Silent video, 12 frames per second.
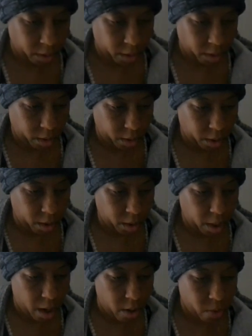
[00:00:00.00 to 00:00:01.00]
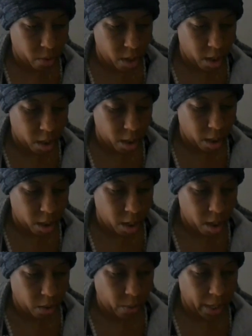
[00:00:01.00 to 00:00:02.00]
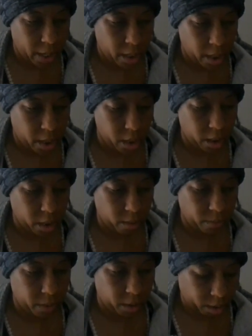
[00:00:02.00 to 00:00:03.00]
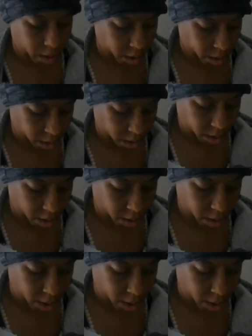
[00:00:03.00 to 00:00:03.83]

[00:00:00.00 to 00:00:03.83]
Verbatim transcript: SIC code. Wait, Don's number. I think this. I think